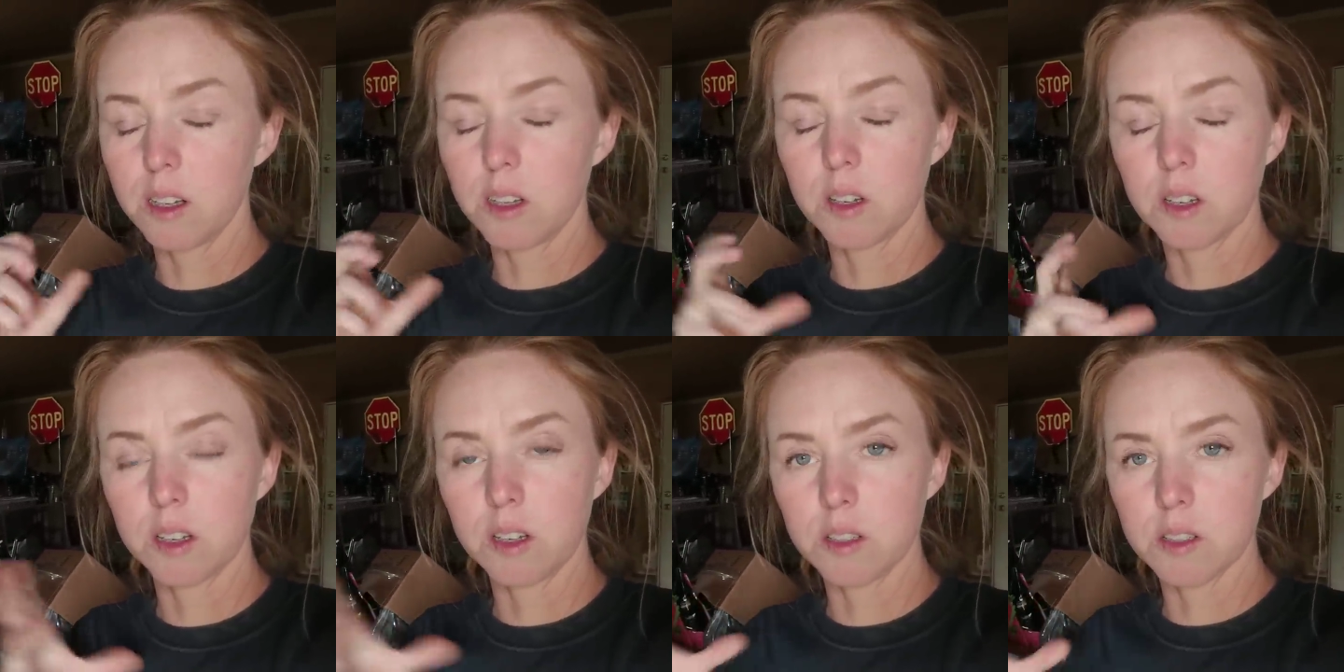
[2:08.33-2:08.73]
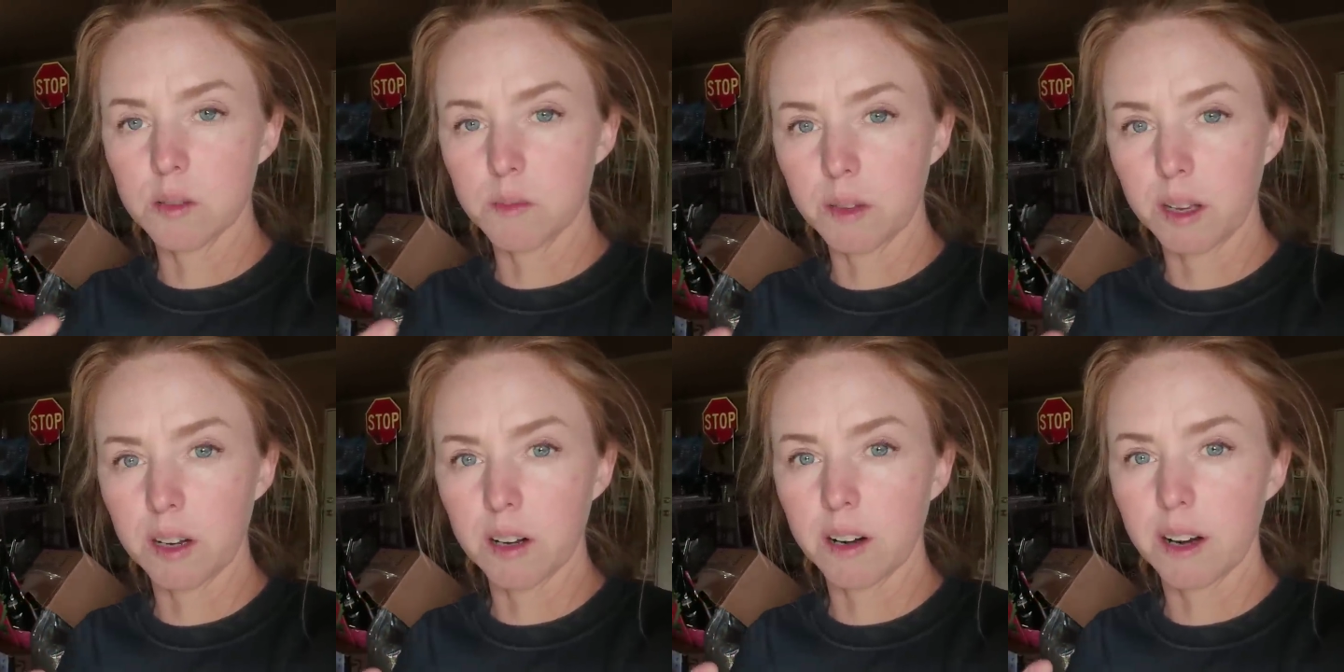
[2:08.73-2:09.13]
you can use
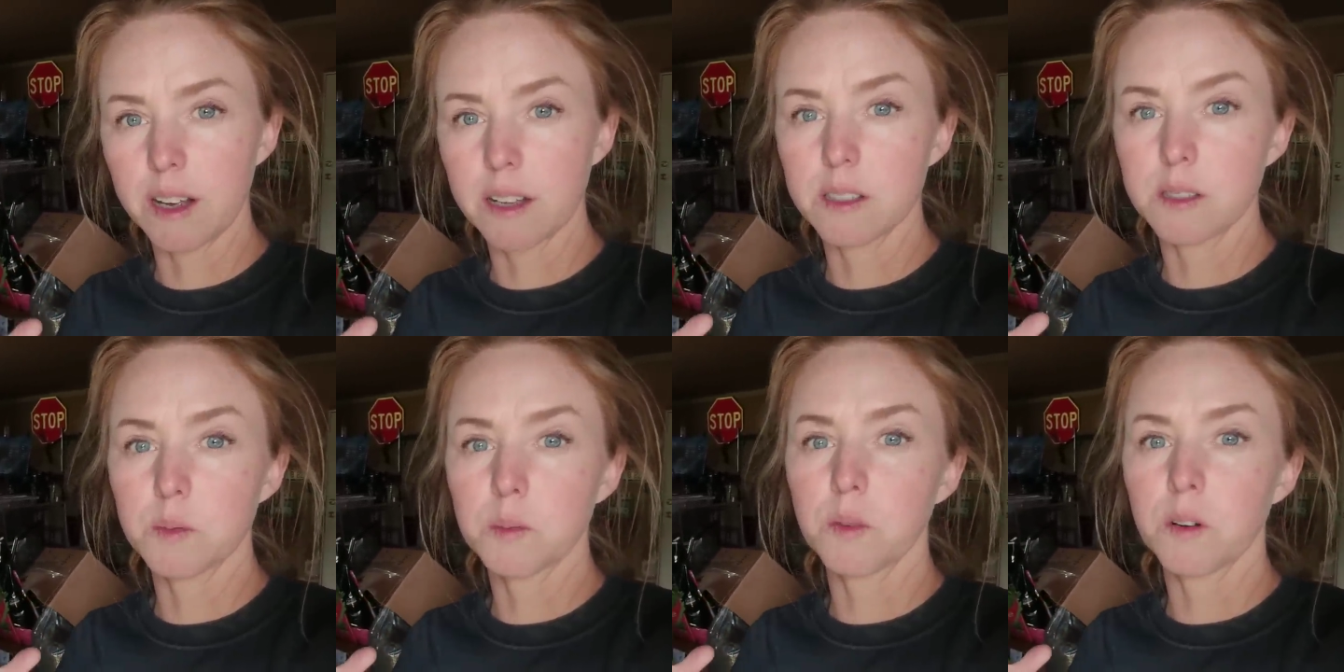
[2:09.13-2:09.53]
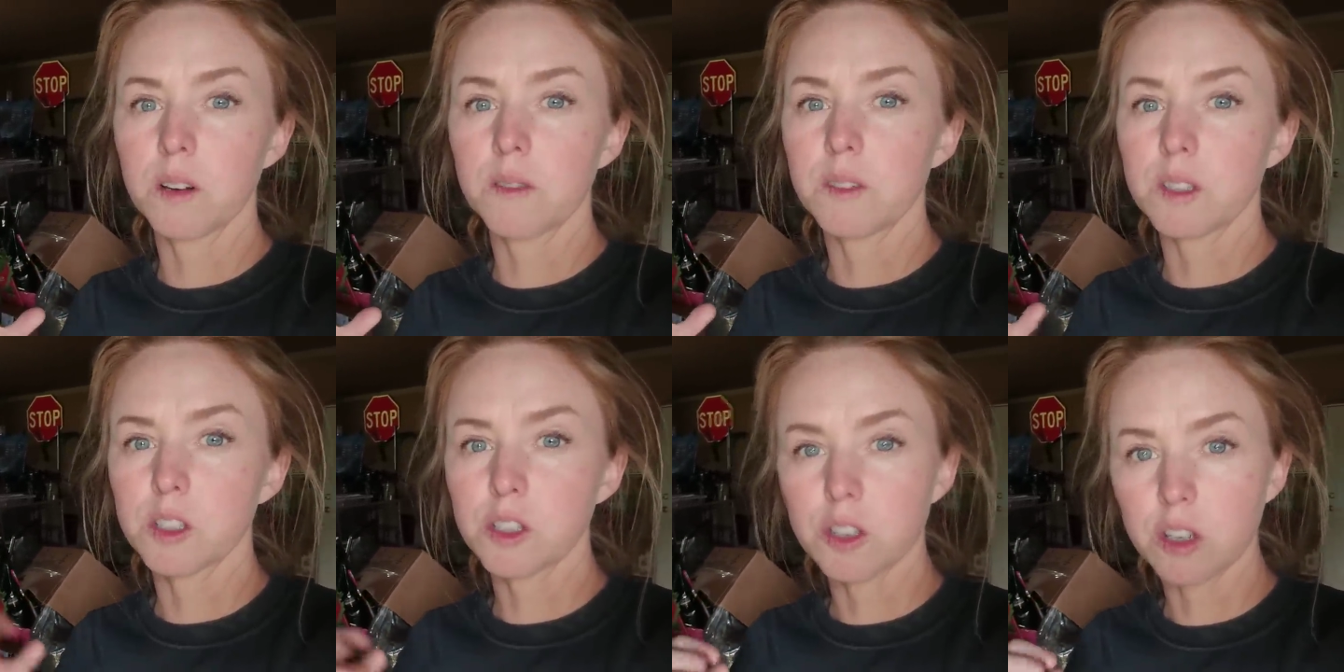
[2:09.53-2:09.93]
them later as more
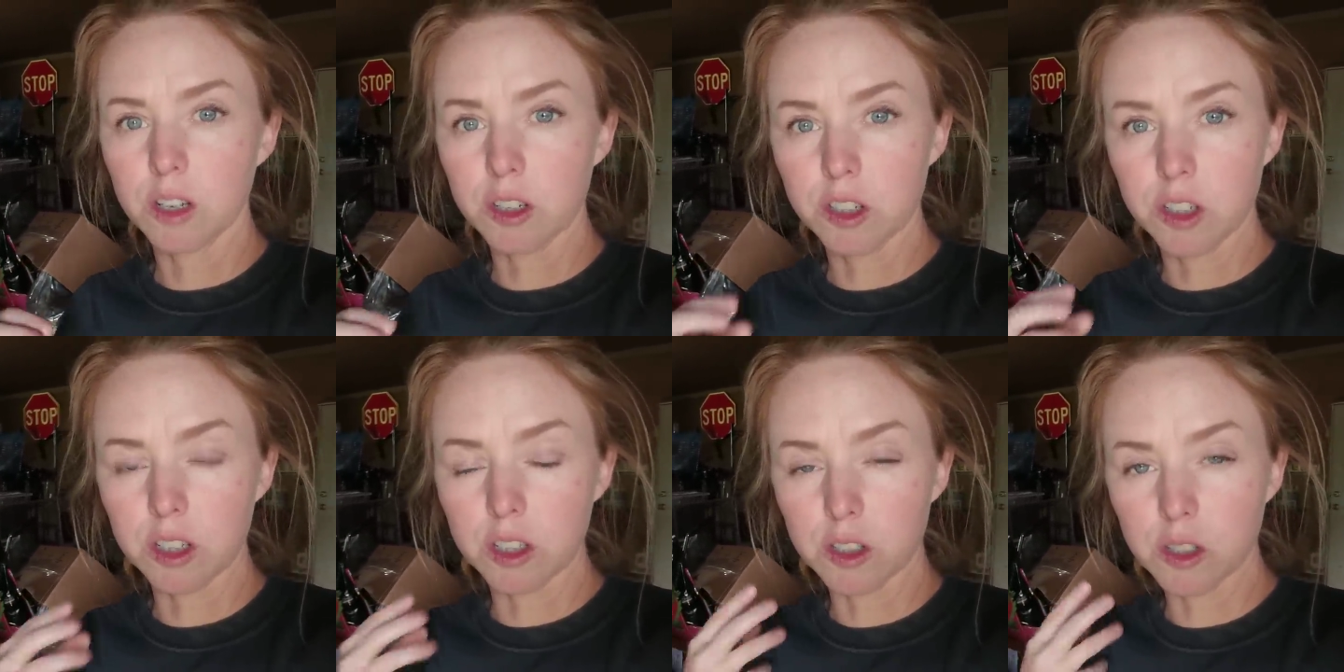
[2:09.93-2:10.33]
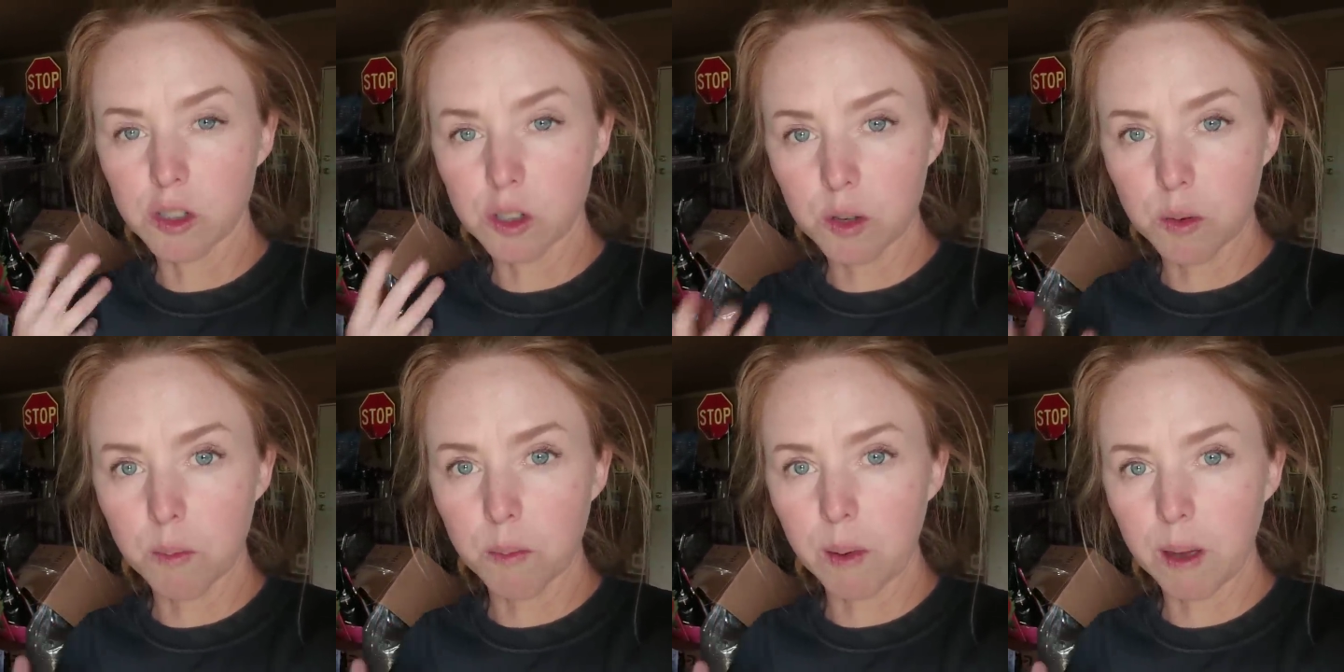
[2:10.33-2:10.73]
of a starchy
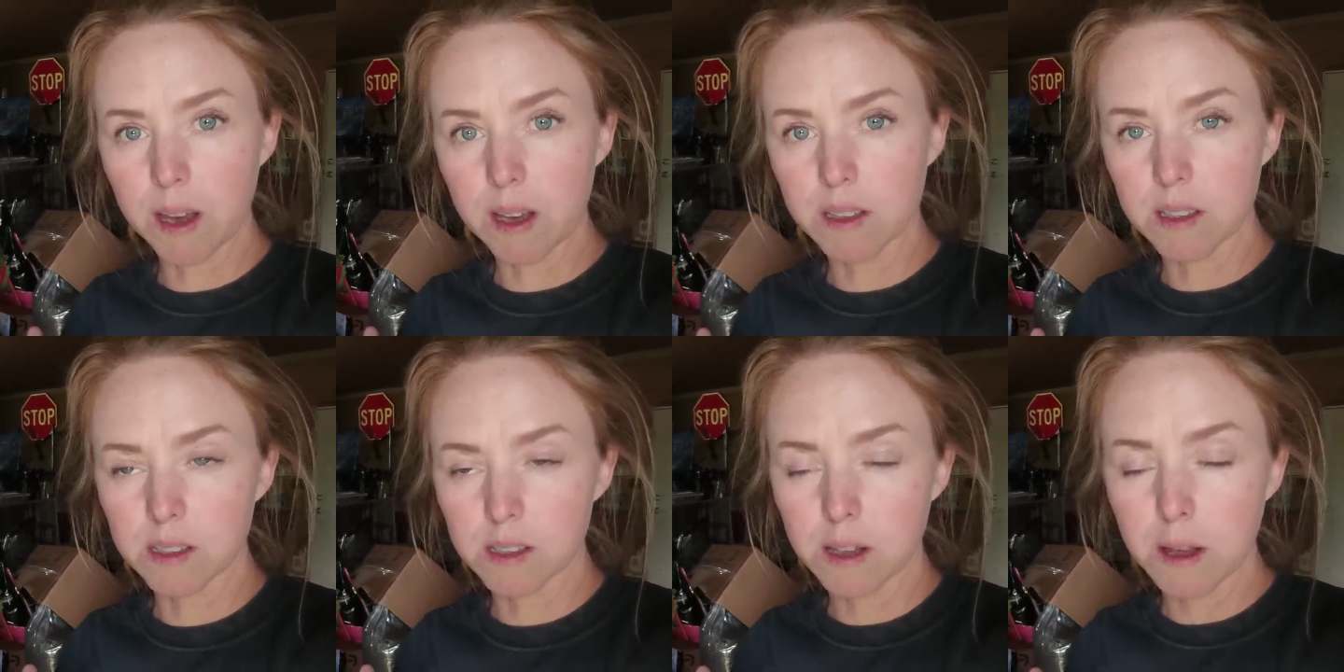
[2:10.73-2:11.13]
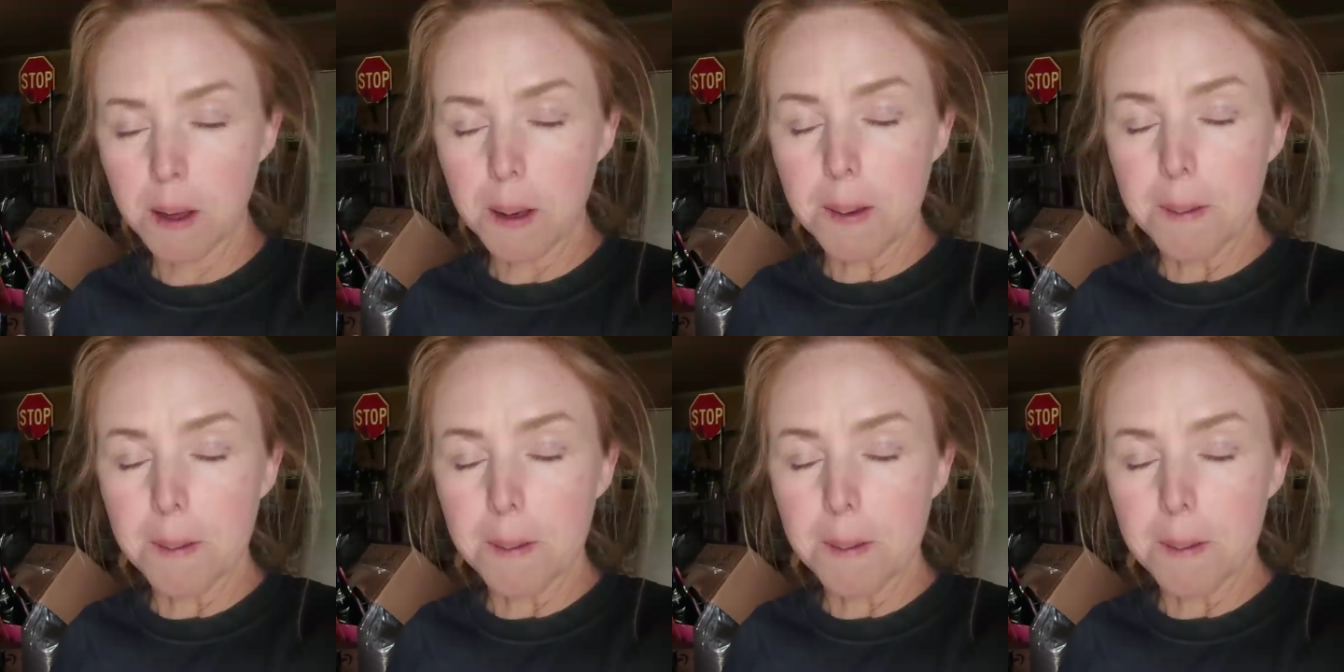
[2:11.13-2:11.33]
soup base.